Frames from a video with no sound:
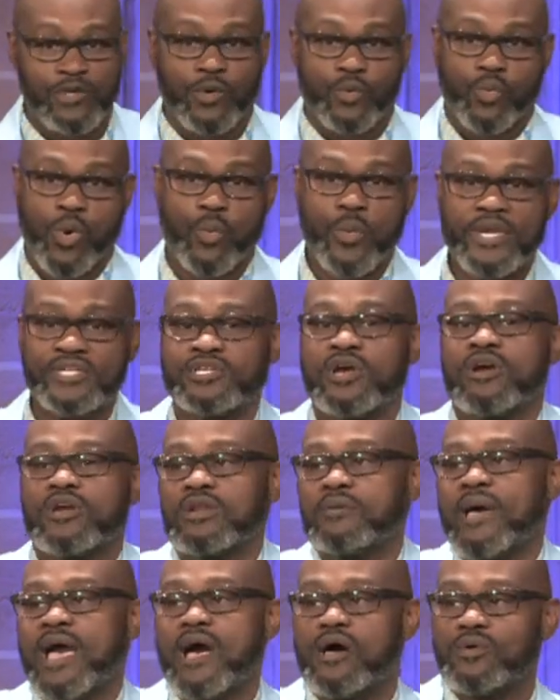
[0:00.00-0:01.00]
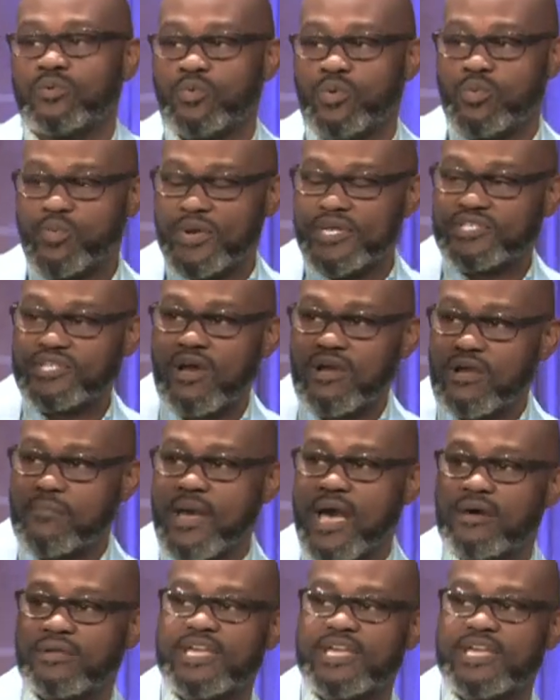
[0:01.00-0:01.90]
When we talk about